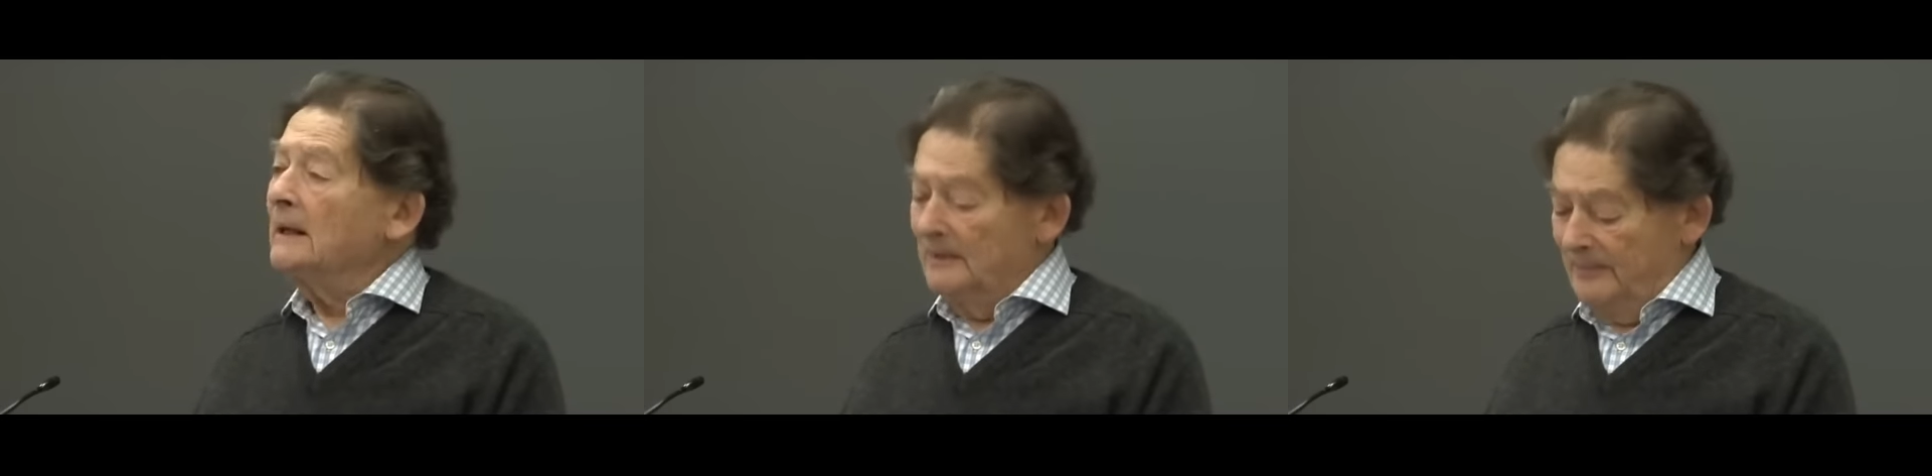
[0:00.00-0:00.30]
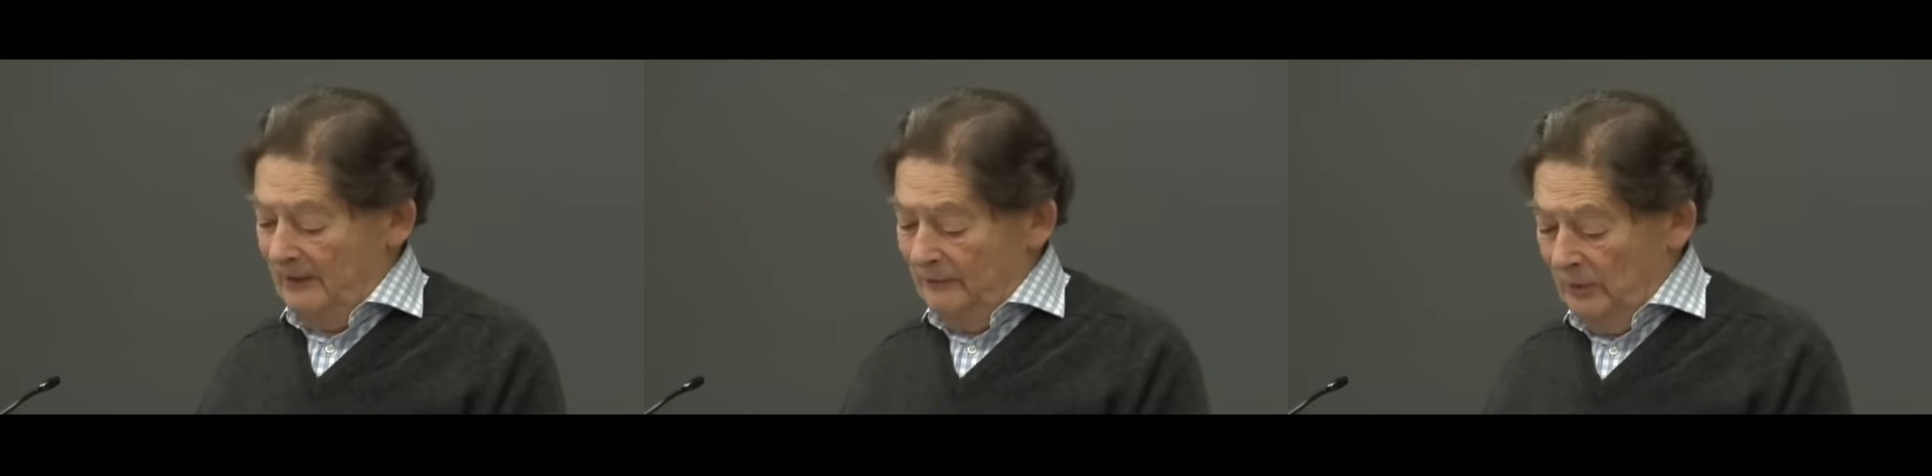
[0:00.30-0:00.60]
and
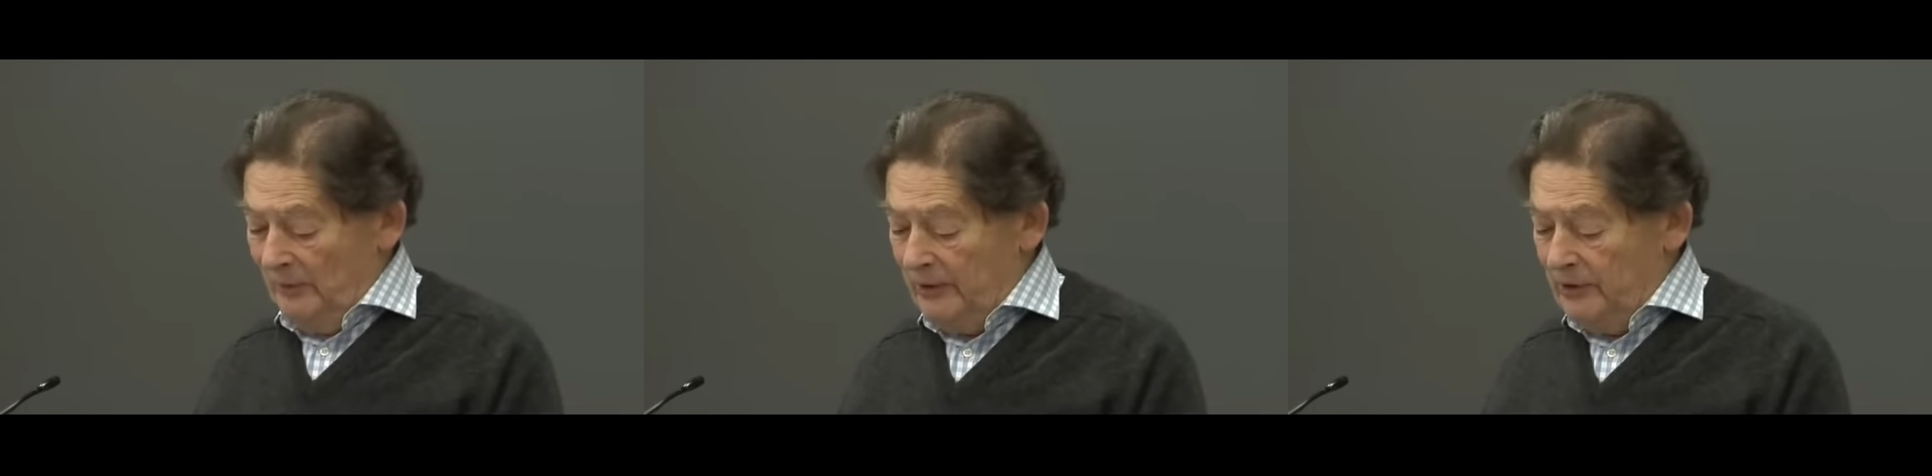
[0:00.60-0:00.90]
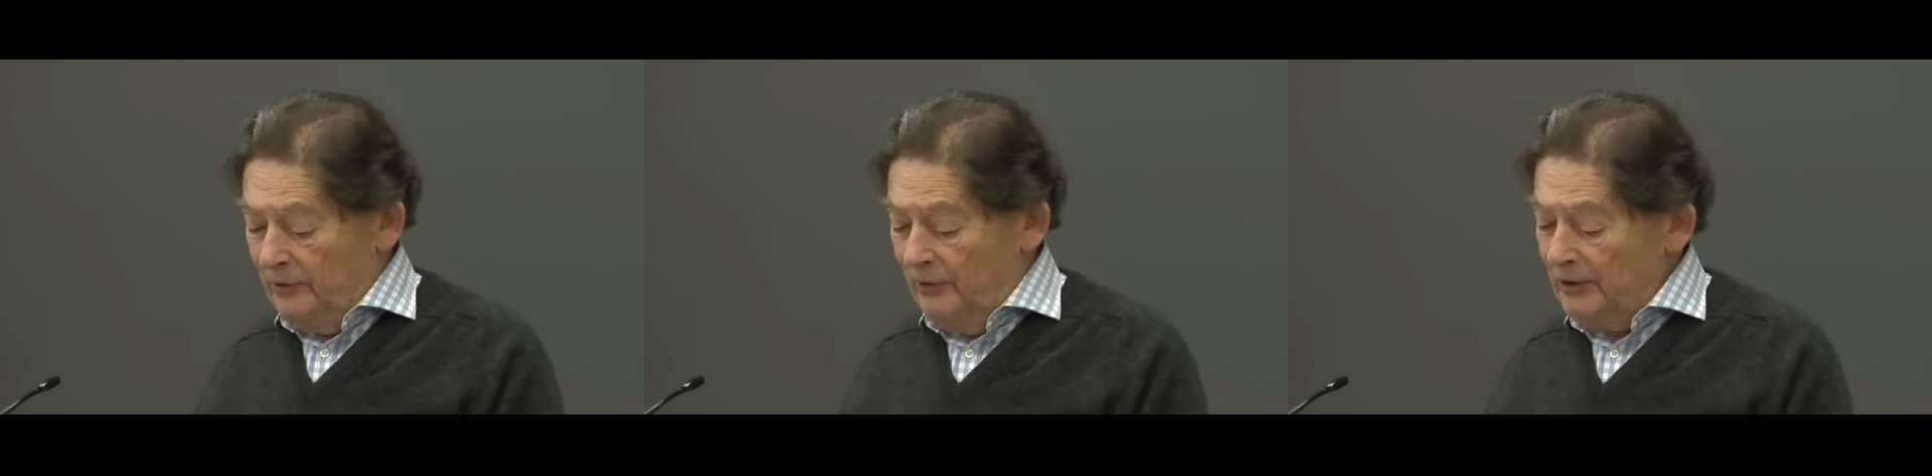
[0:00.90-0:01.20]
above all the
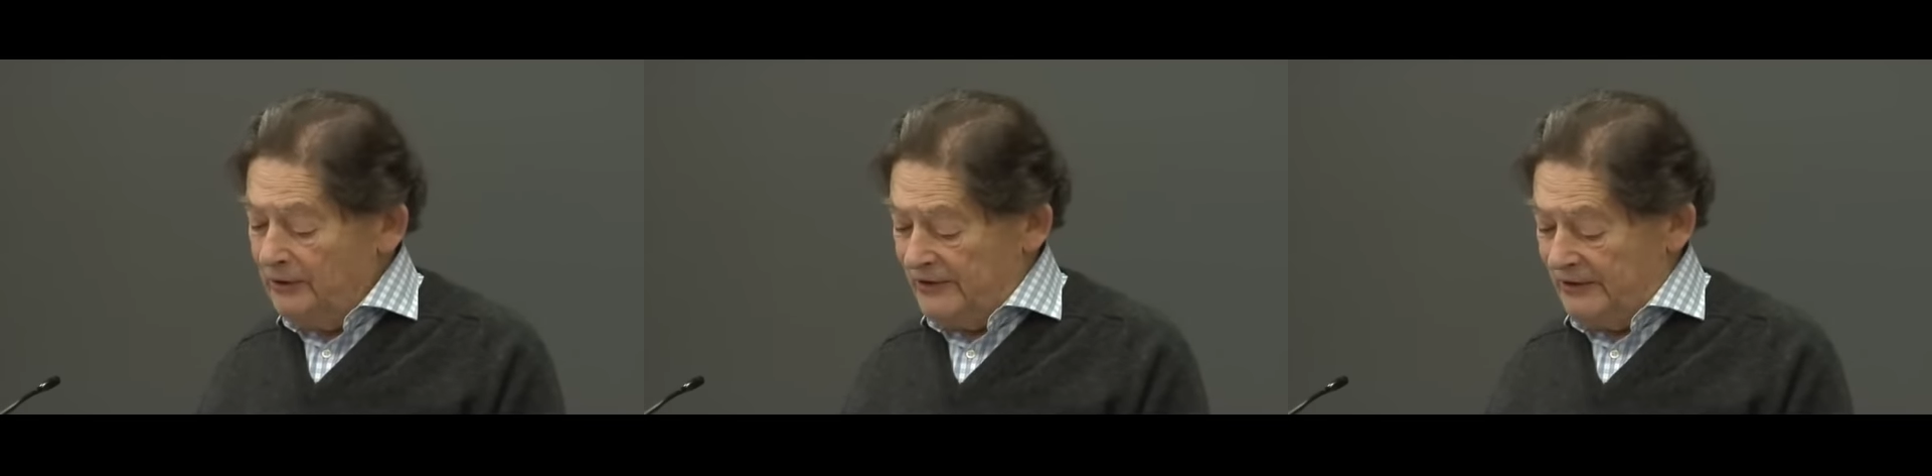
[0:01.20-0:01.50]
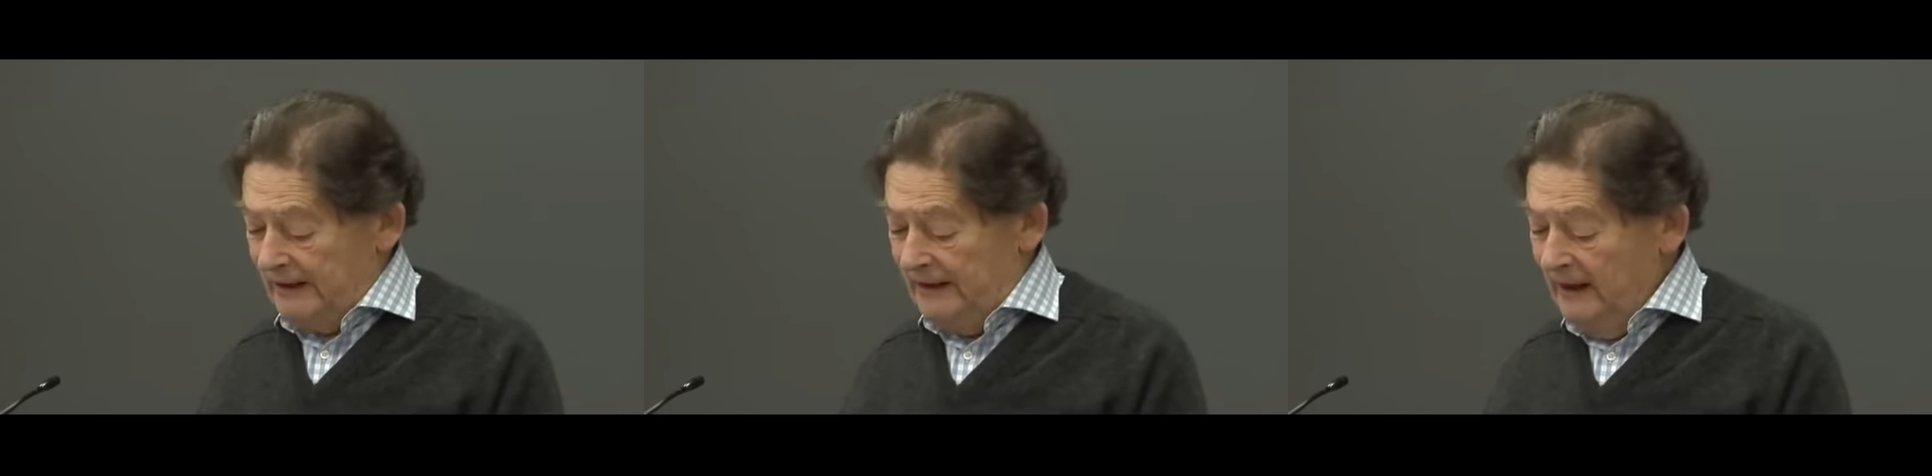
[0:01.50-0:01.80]

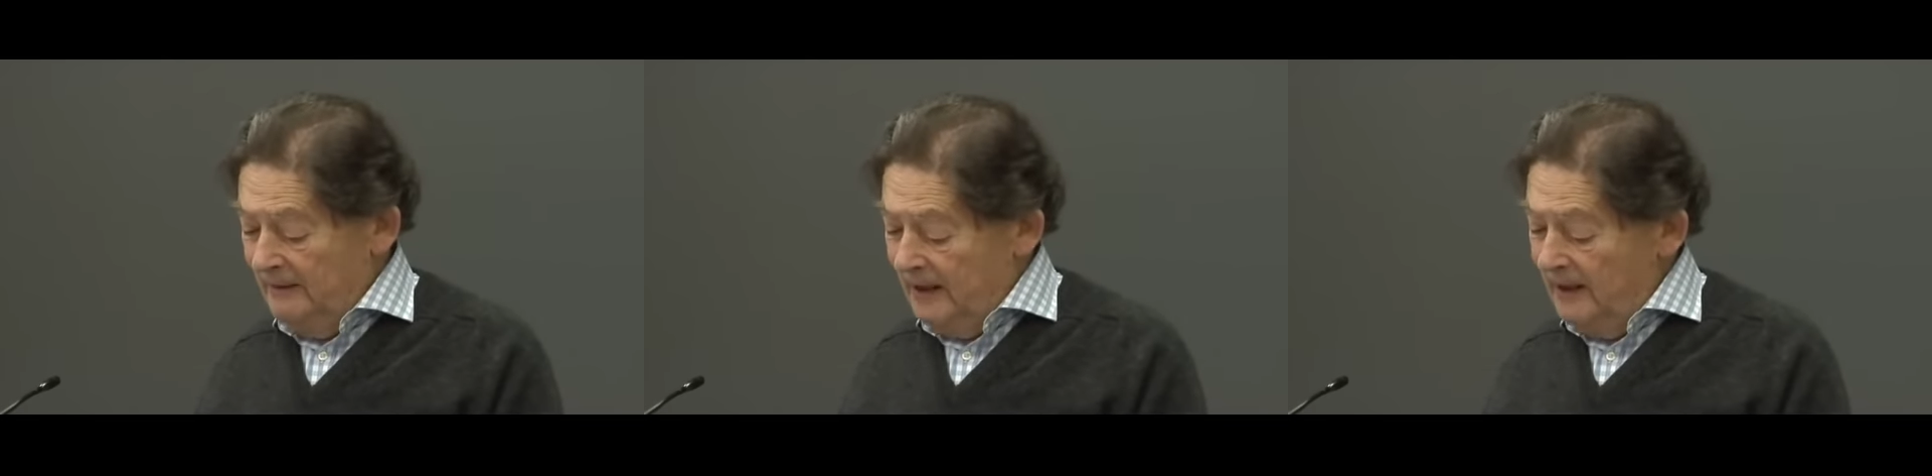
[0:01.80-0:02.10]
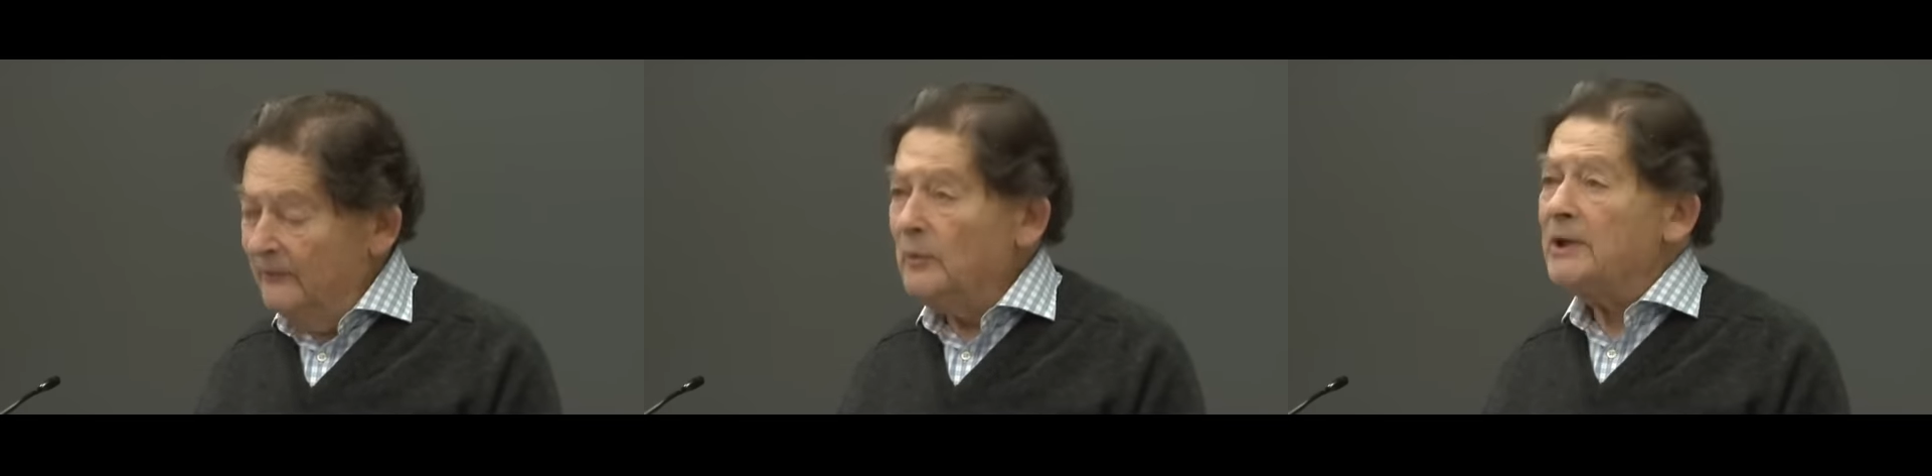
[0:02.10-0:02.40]
bureaucracy, may
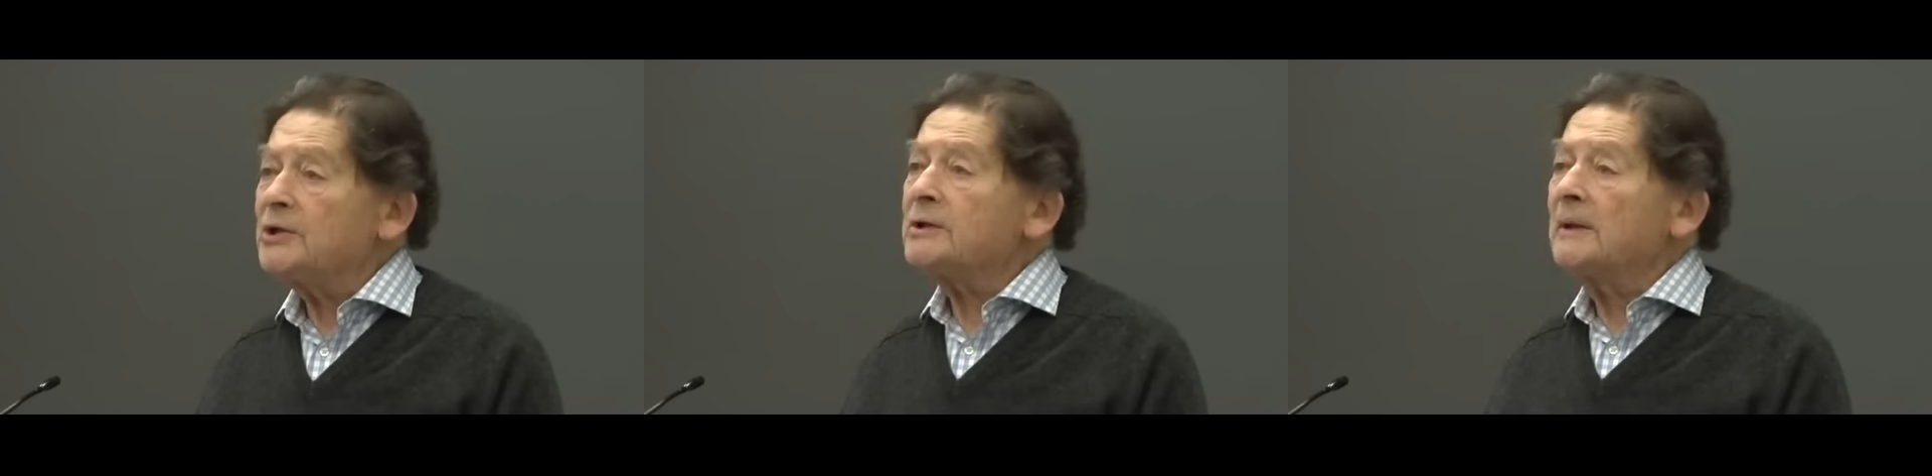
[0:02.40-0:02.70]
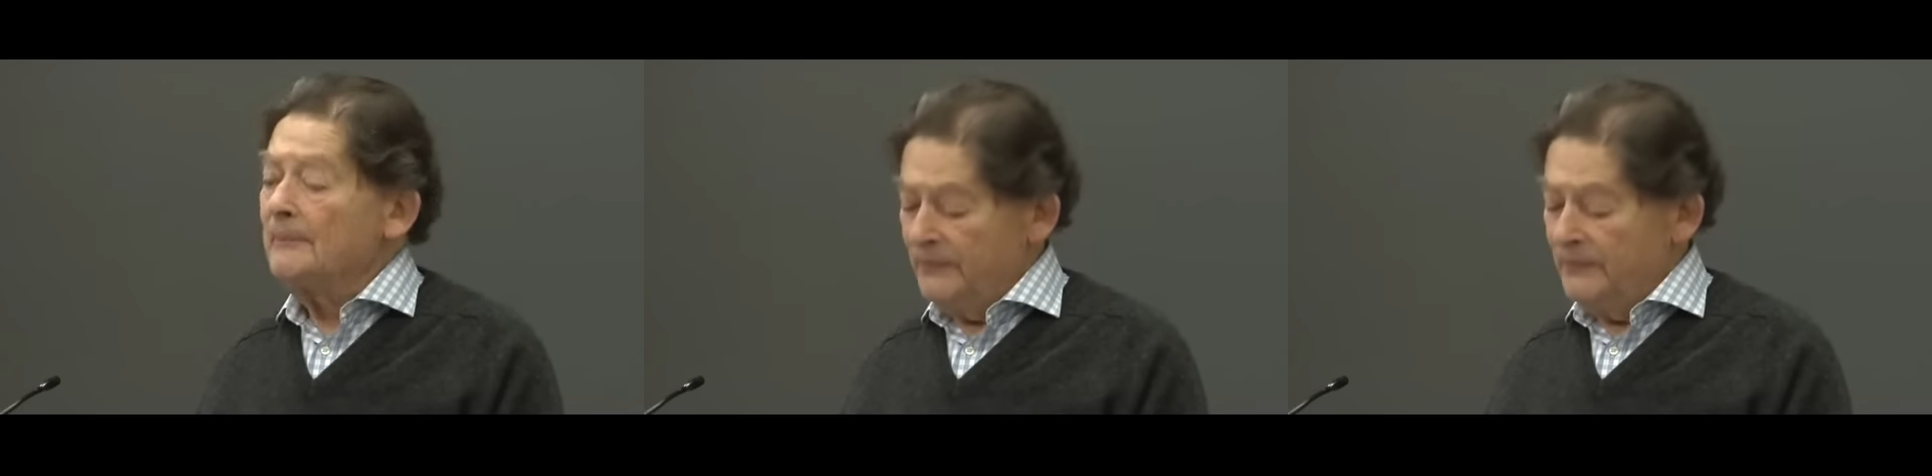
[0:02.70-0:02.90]
have wished.